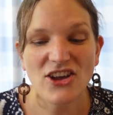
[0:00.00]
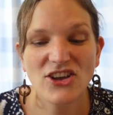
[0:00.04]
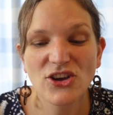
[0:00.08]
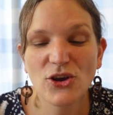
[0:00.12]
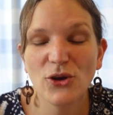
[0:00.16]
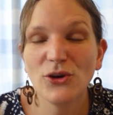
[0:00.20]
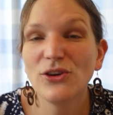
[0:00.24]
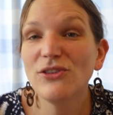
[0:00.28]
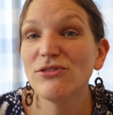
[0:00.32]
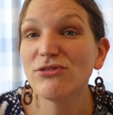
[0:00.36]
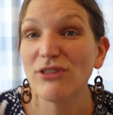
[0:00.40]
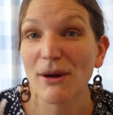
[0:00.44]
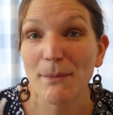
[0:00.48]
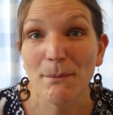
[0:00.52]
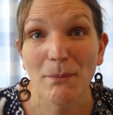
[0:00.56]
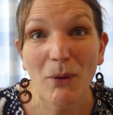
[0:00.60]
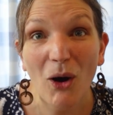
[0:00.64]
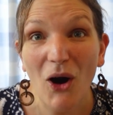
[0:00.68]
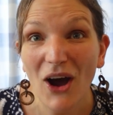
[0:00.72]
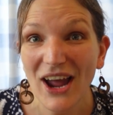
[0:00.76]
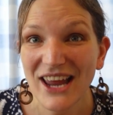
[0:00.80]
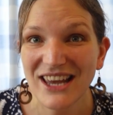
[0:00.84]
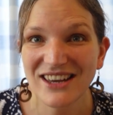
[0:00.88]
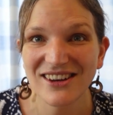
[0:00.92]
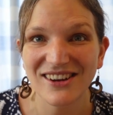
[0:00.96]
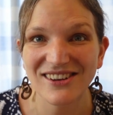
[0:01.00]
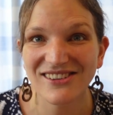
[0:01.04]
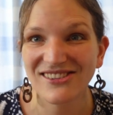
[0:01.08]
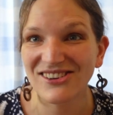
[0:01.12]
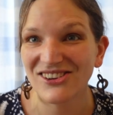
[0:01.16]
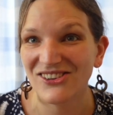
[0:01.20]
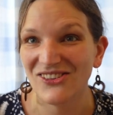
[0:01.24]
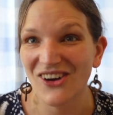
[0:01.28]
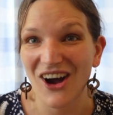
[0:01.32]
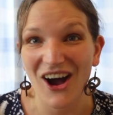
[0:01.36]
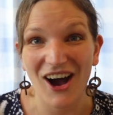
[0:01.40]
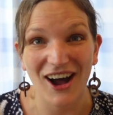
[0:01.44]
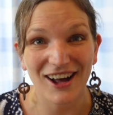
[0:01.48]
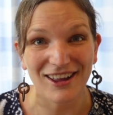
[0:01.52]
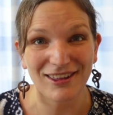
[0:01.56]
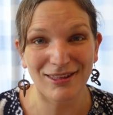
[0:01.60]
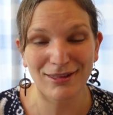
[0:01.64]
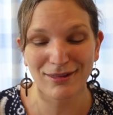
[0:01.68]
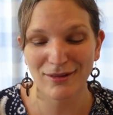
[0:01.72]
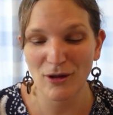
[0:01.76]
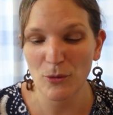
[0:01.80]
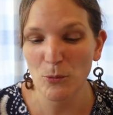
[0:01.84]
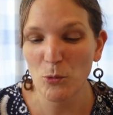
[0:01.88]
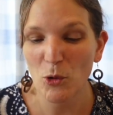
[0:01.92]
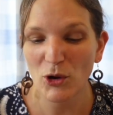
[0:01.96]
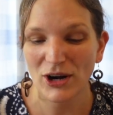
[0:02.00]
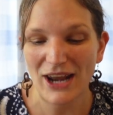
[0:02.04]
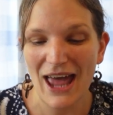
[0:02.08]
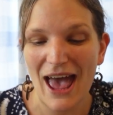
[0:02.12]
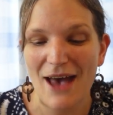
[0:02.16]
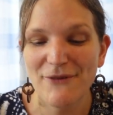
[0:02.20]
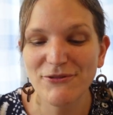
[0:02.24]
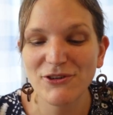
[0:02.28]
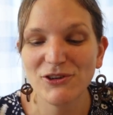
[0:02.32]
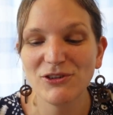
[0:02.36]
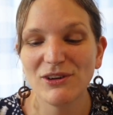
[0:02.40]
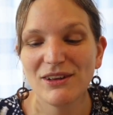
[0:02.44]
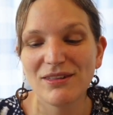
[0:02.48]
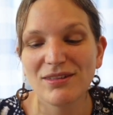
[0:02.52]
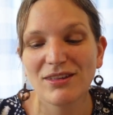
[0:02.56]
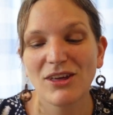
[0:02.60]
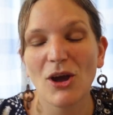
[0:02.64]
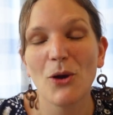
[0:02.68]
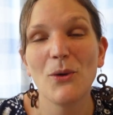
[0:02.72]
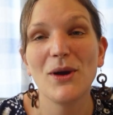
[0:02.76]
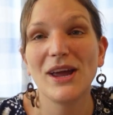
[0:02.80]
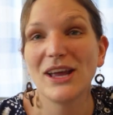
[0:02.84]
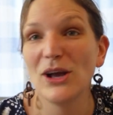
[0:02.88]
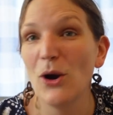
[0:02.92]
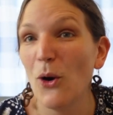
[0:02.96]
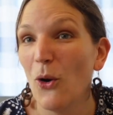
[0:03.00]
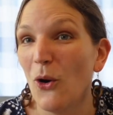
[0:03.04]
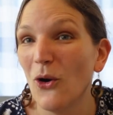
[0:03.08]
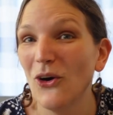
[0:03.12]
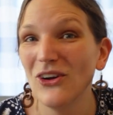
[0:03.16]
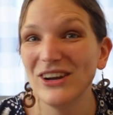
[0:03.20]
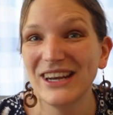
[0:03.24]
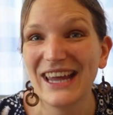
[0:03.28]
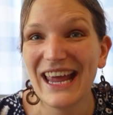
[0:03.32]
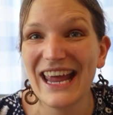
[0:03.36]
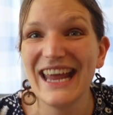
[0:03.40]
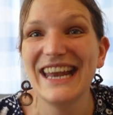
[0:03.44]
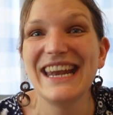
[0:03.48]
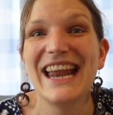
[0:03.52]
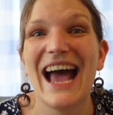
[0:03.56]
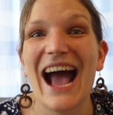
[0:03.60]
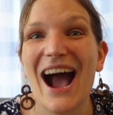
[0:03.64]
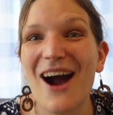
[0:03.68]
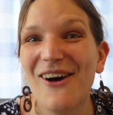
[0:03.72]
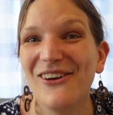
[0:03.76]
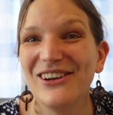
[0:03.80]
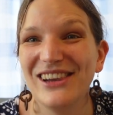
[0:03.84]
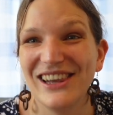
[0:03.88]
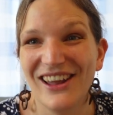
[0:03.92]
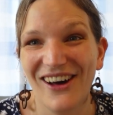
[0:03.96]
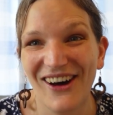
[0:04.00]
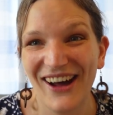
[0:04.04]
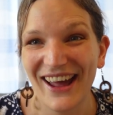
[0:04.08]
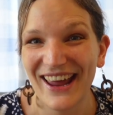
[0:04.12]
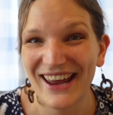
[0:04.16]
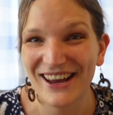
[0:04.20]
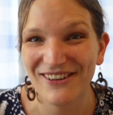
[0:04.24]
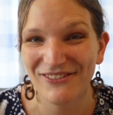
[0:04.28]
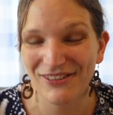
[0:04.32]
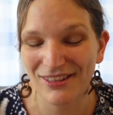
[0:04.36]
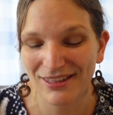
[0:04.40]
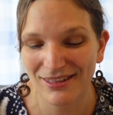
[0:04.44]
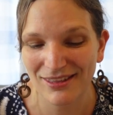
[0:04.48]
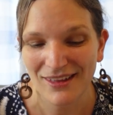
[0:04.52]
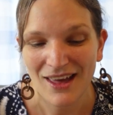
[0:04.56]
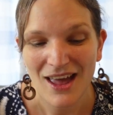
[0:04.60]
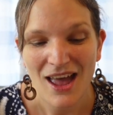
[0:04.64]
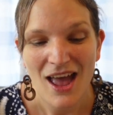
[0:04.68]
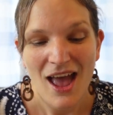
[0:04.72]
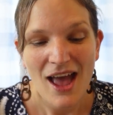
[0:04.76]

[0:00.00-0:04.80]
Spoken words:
good reminder to us that whatever is going on in our lives,